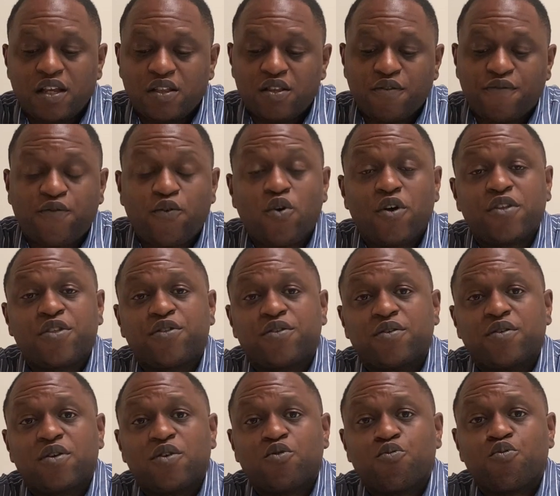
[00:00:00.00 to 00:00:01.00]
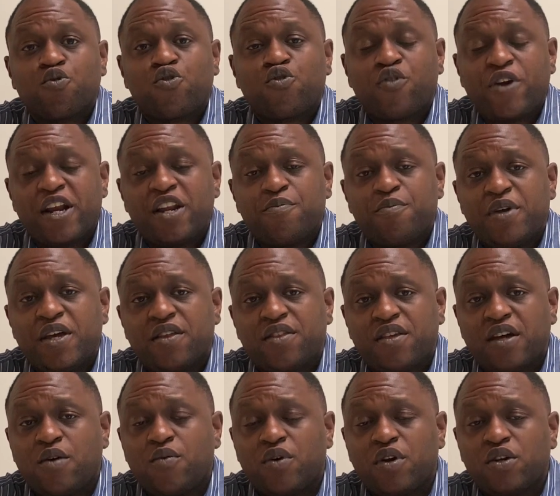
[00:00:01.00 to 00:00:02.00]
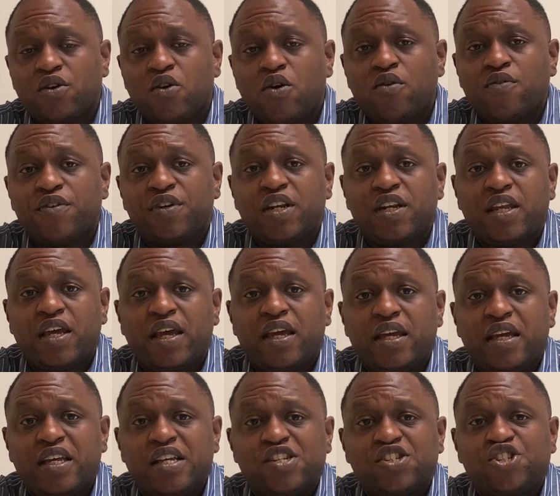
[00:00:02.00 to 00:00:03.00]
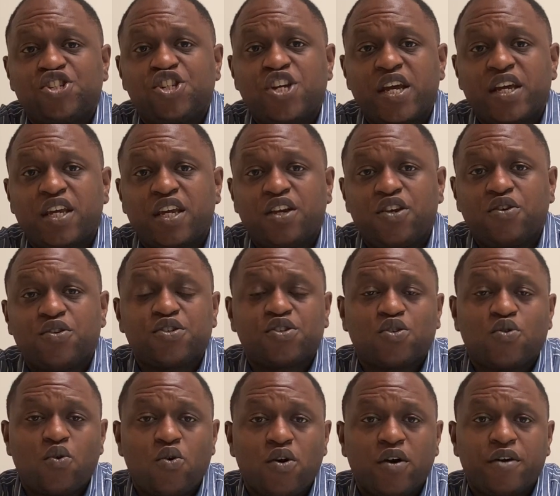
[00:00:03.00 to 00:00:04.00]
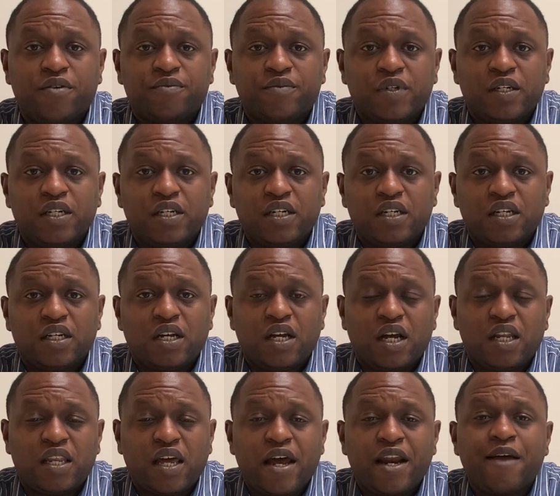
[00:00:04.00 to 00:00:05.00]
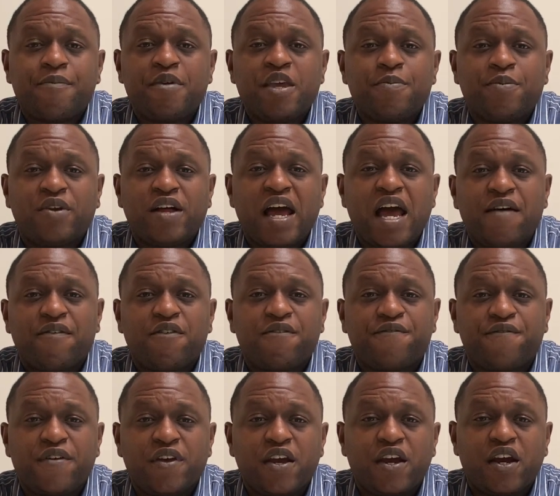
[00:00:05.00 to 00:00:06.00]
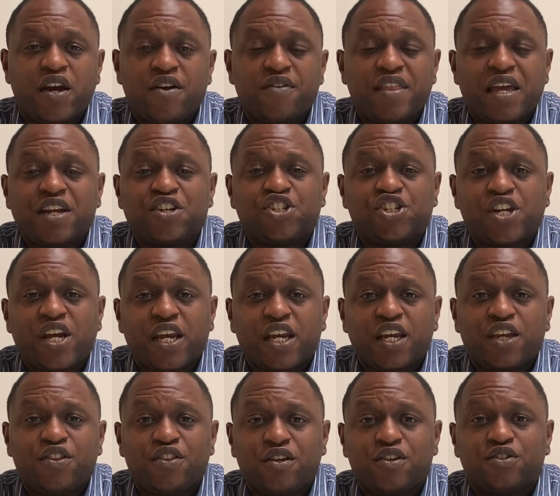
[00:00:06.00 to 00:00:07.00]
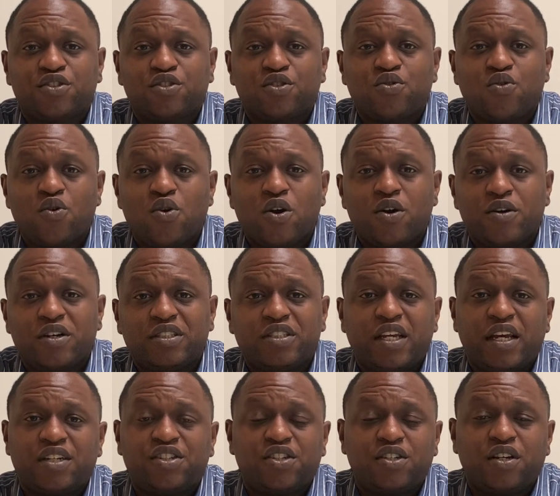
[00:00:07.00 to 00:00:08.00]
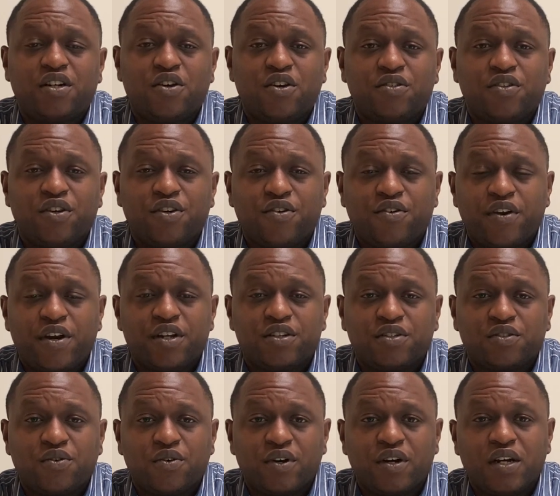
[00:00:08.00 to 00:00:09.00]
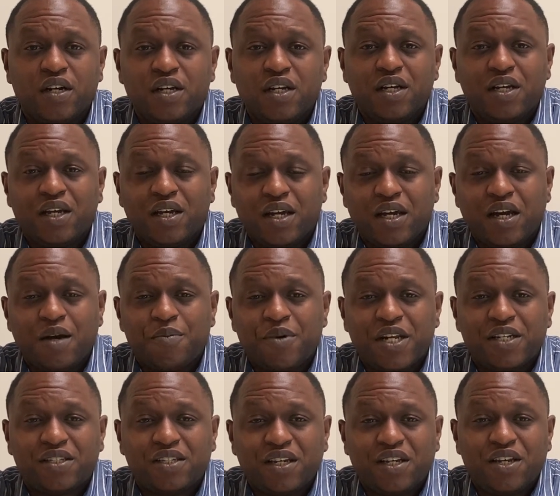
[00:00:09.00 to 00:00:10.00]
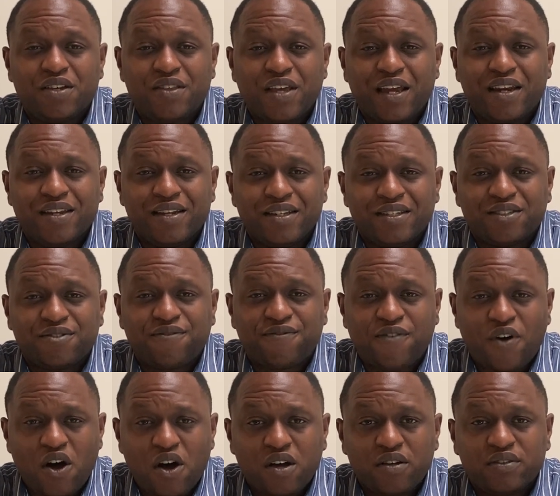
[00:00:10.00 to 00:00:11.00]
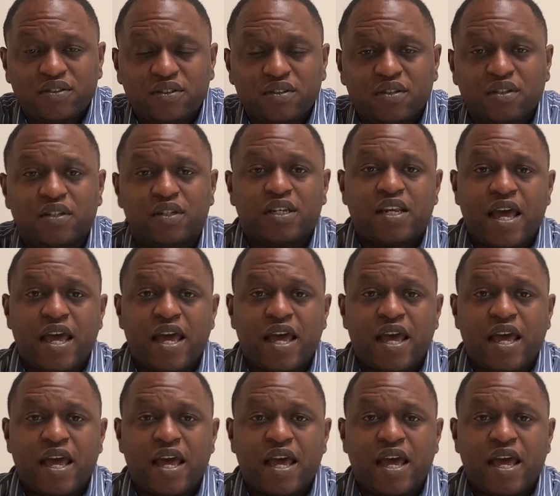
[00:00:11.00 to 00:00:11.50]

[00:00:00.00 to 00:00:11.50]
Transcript: The fourth credit myth I want to go over today is checking your score. A lot of people have a fear that checking their score is actually going to hurt their credit score. And I'm going to tell you that is false.